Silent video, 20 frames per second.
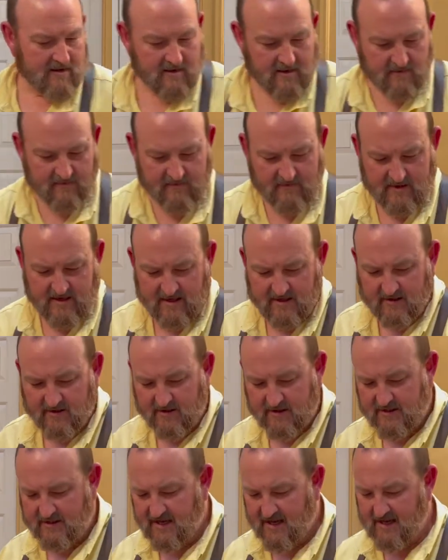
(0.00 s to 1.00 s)
Then
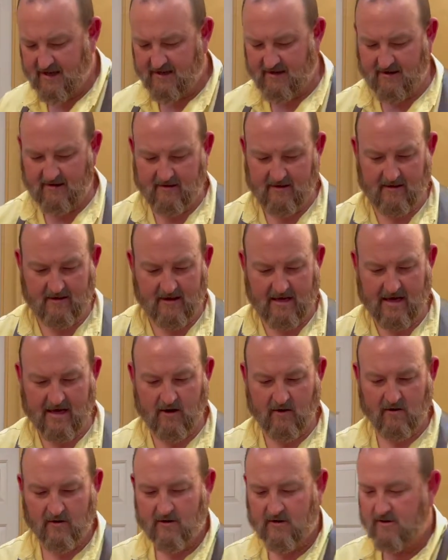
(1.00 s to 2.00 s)
gonna take
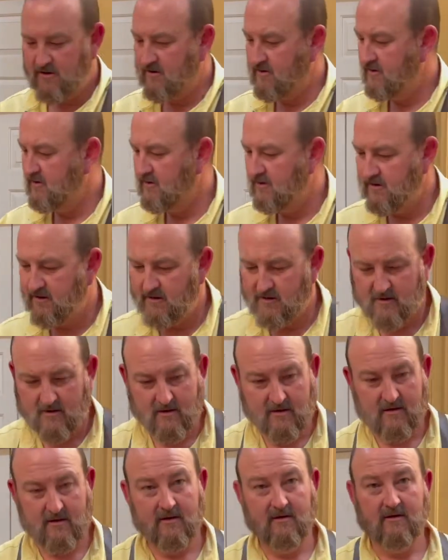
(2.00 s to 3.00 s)
our
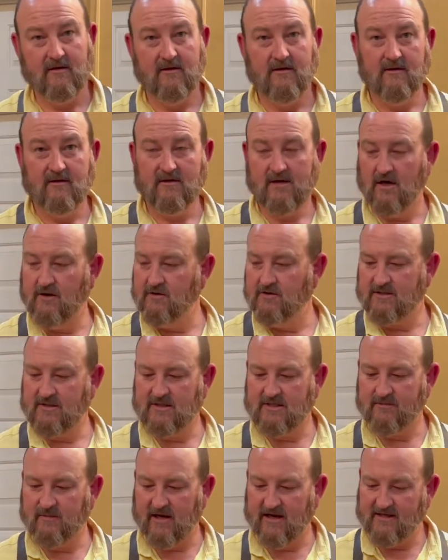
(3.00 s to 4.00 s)
toasted
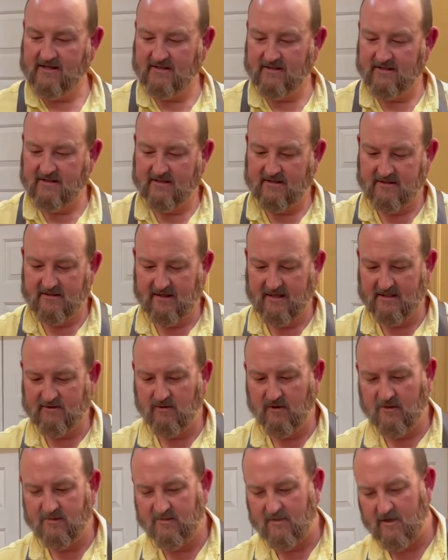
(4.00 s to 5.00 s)
spices as
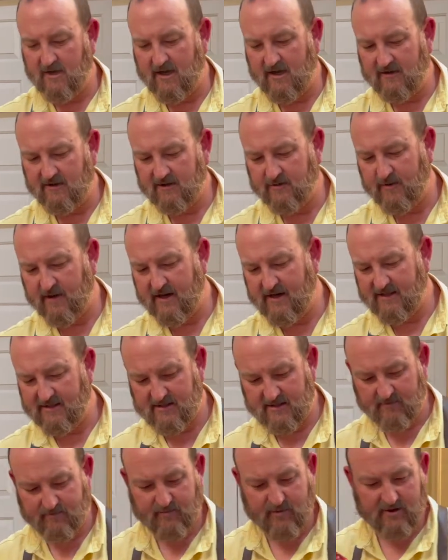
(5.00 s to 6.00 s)
well as our
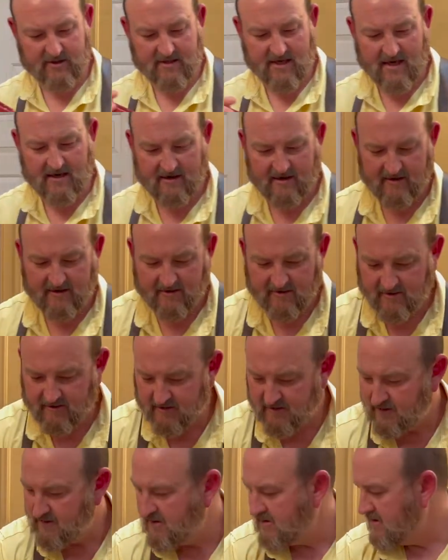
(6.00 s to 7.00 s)
allspice, put that in here.
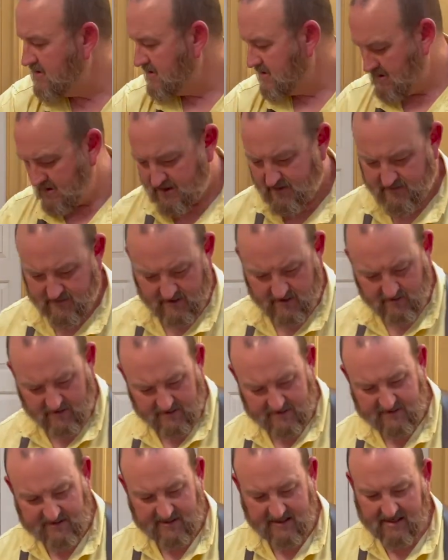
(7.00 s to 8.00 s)
Then you can
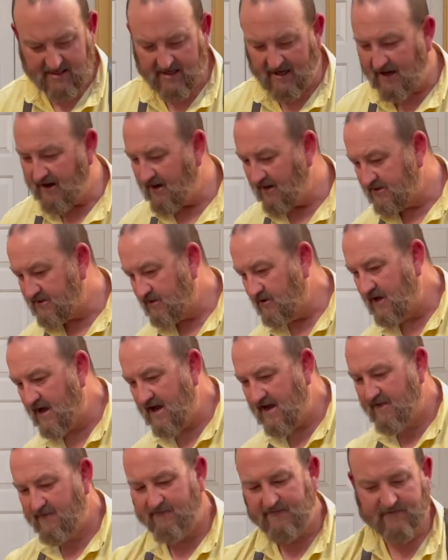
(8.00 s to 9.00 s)
see I also
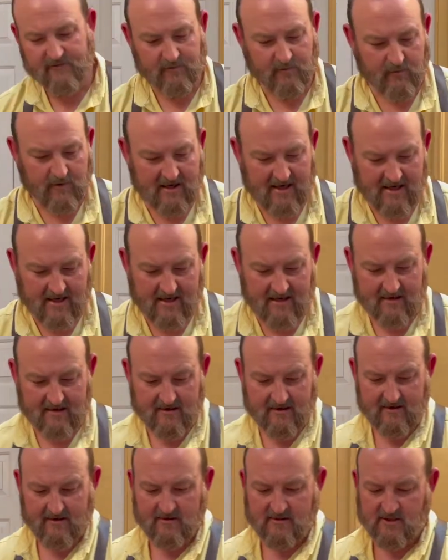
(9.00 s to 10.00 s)
have 3
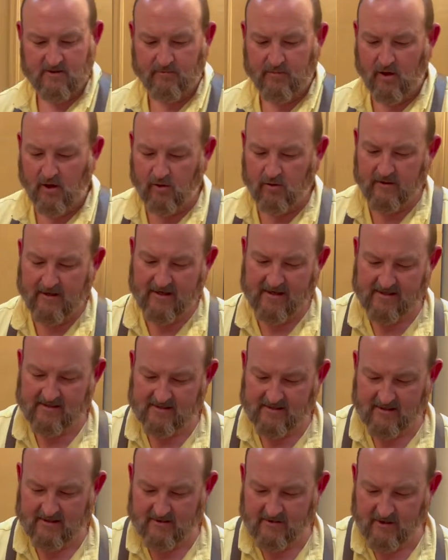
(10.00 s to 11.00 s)

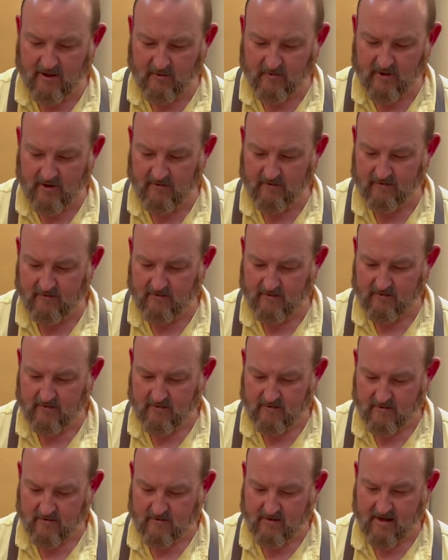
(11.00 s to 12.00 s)
chipotles and adobo.
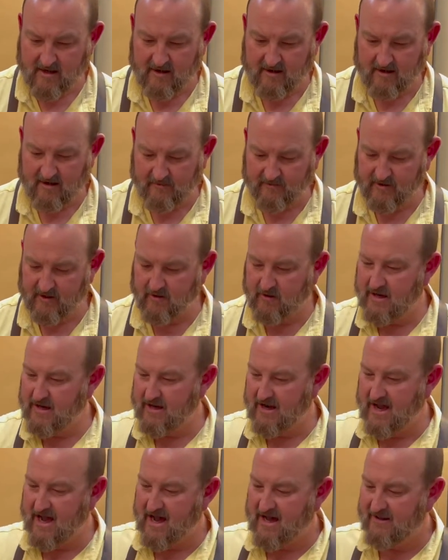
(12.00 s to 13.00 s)
Okay, I'm gonna go ahead
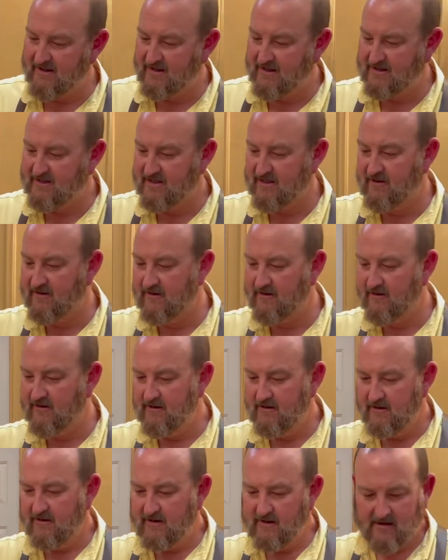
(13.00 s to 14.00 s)
and add these here.
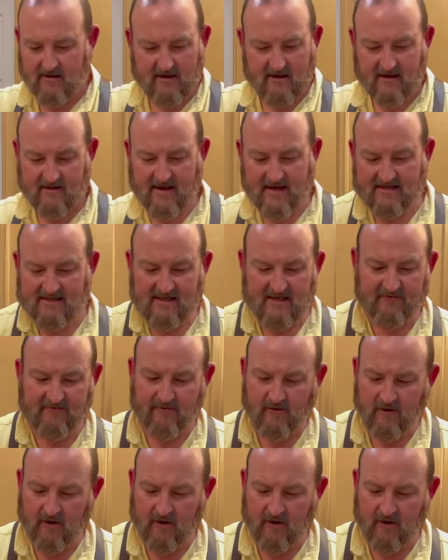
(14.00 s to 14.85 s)
And that's it for our